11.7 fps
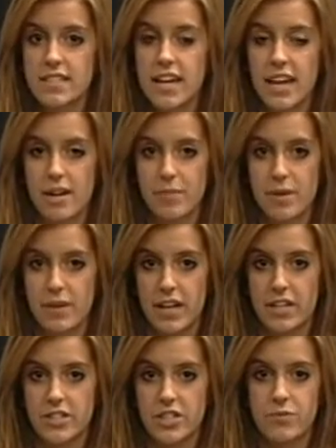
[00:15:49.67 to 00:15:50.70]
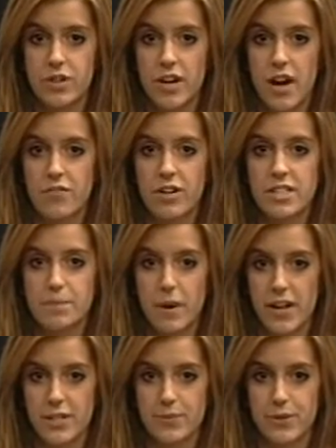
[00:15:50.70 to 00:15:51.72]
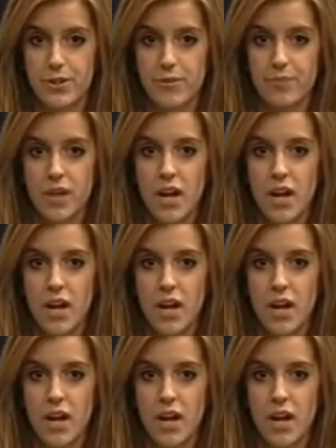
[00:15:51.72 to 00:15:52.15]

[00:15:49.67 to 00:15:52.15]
can be managed and recovery is possible.